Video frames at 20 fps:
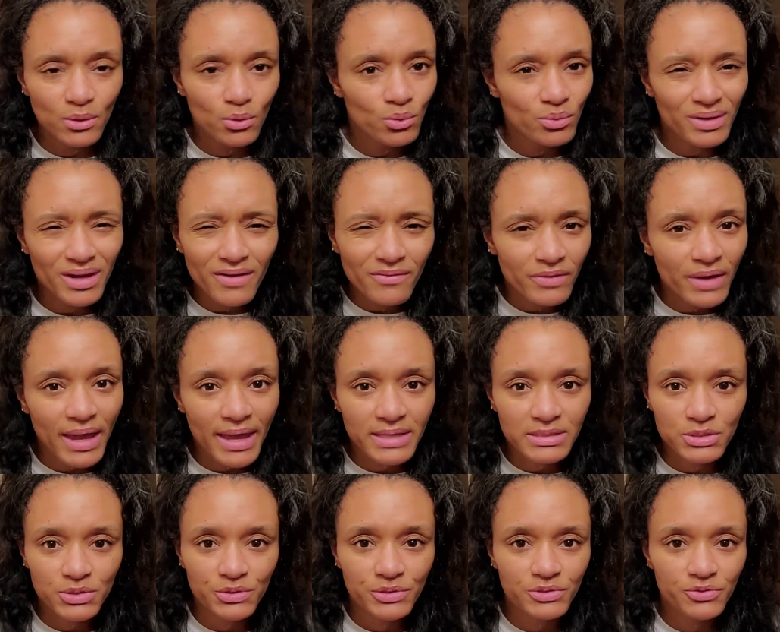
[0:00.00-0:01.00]
who never
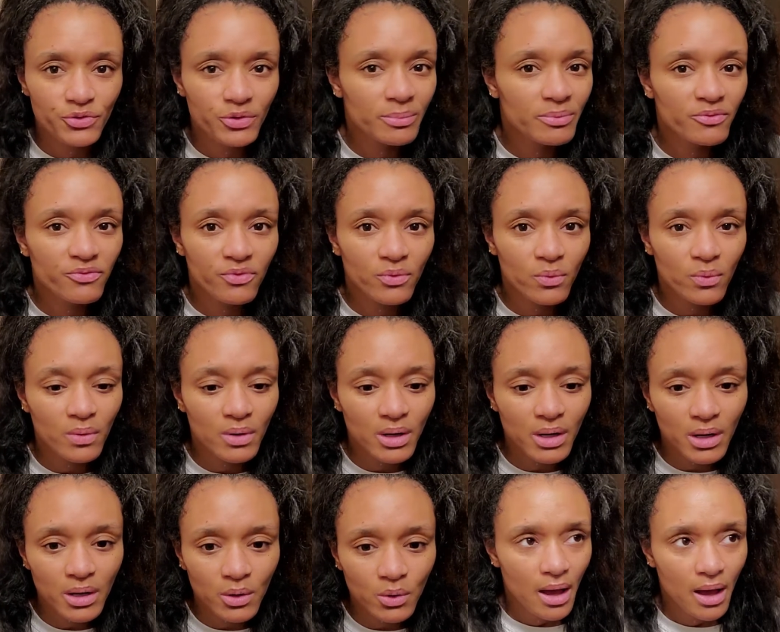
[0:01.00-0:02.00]
had surgery
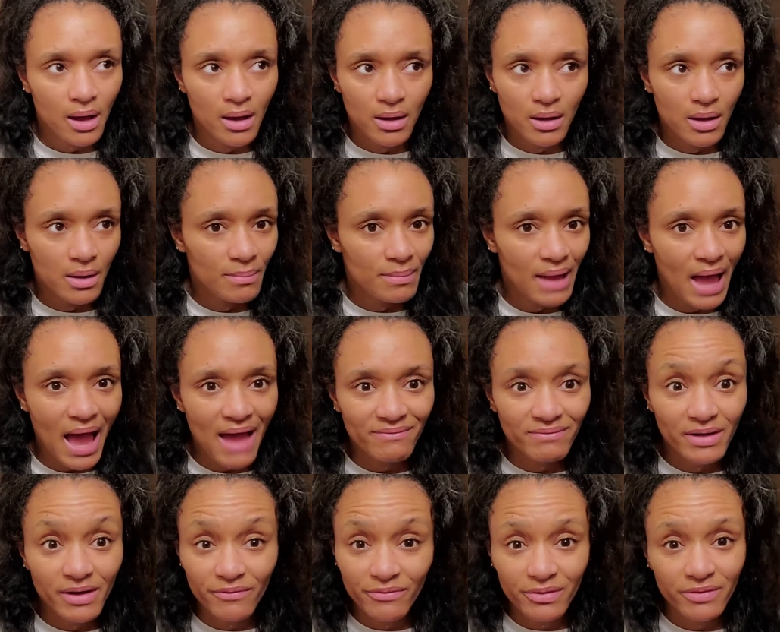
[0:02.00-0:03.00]
before, I've
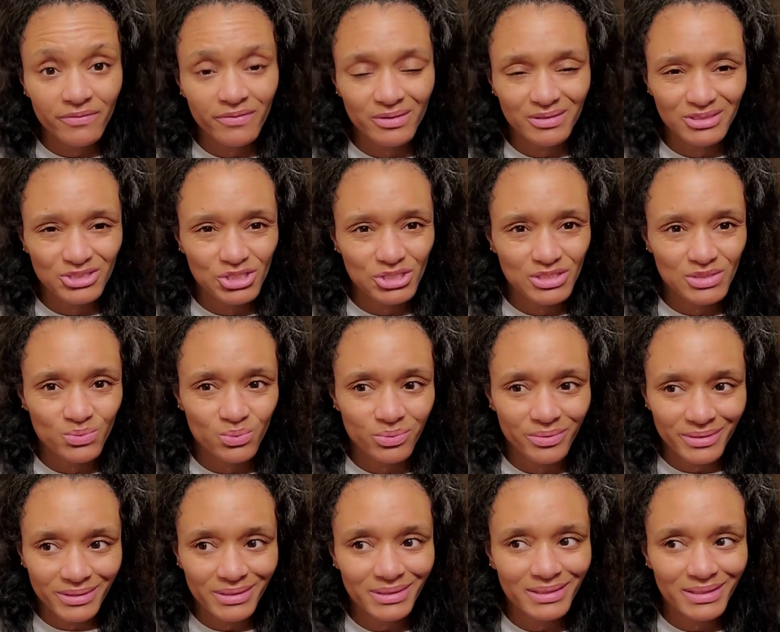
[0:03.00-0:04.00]
never even just
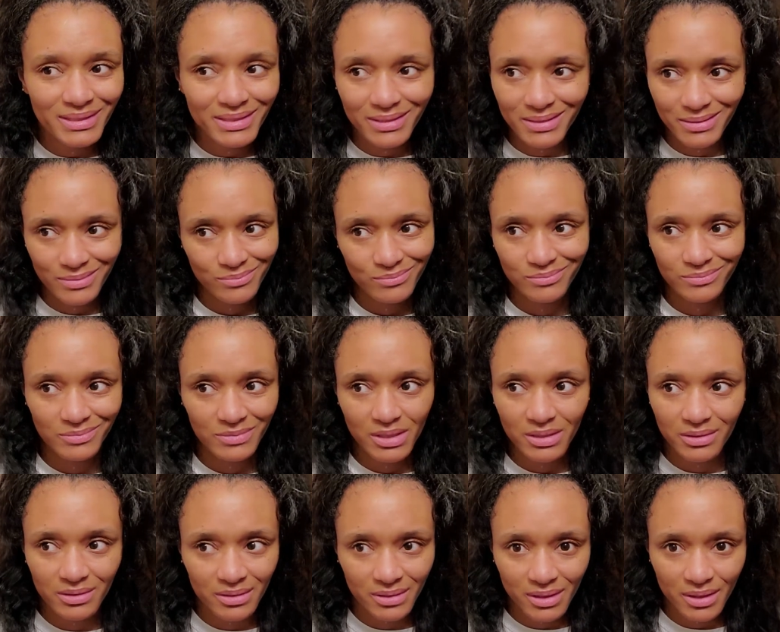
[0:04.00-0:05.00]
really
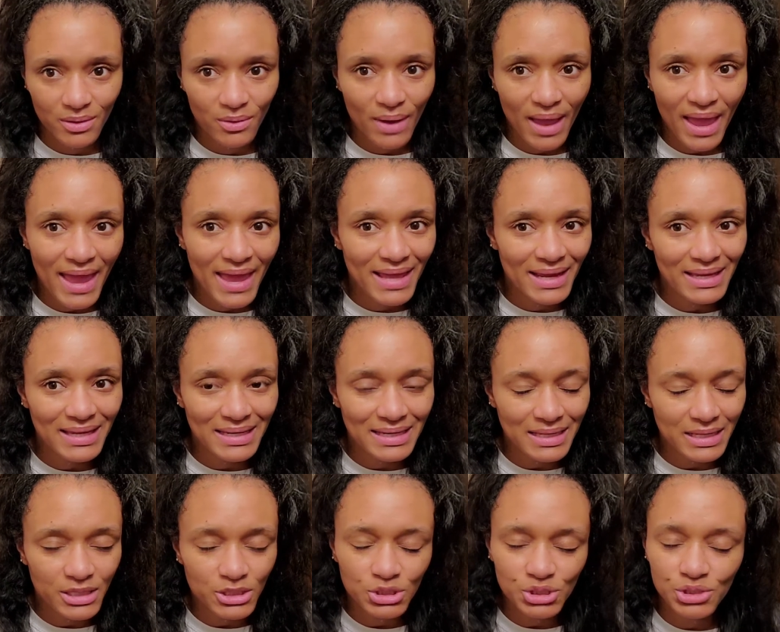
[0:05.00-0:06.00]
had
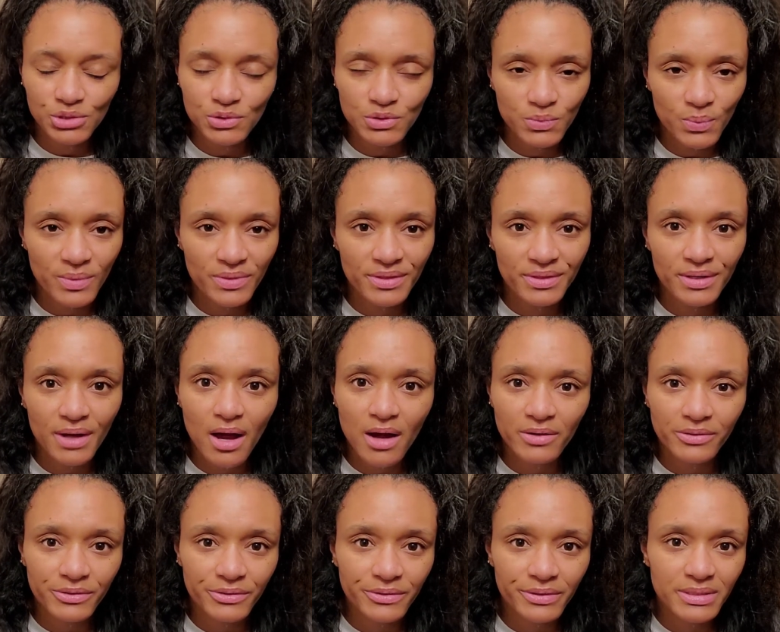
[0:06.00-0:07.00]
any issues with the
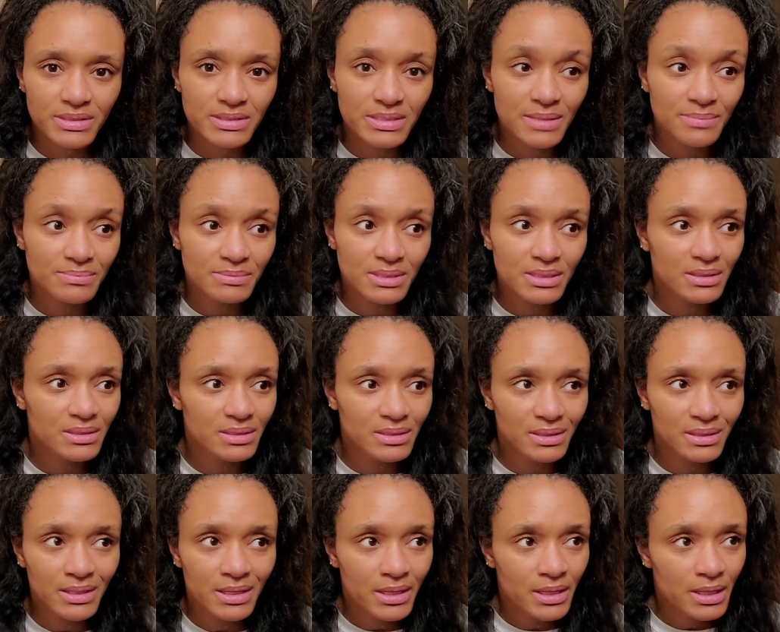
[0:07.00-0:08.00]
doctor, except
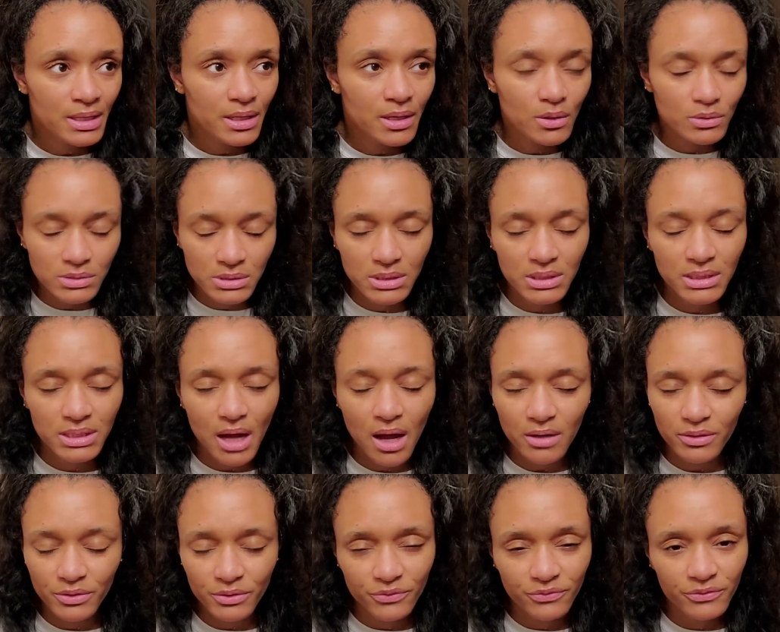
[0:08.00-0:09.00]
to go to the
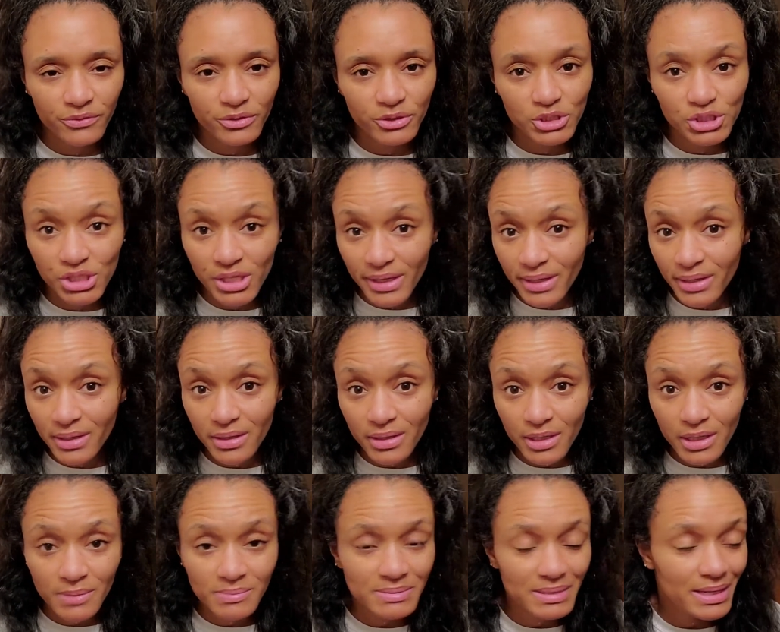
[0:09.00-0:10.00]
doctor for
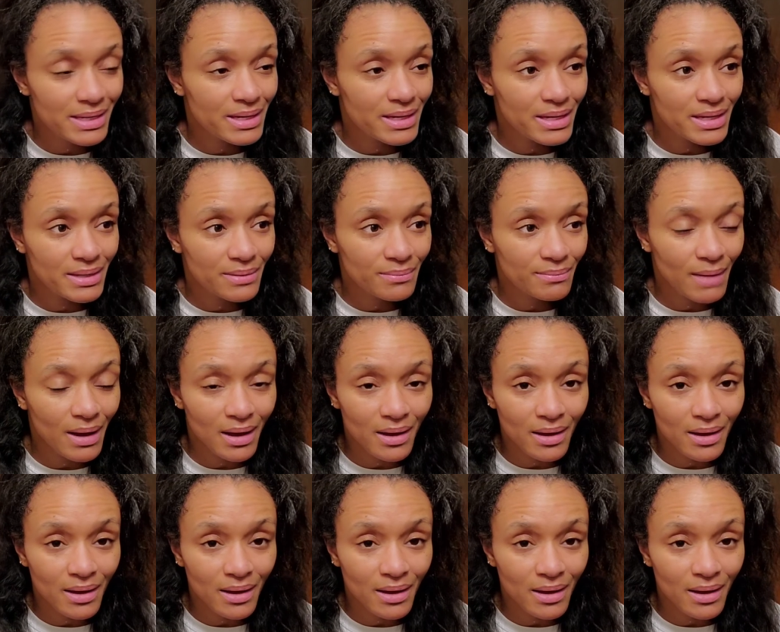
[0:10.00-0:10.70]
checkups and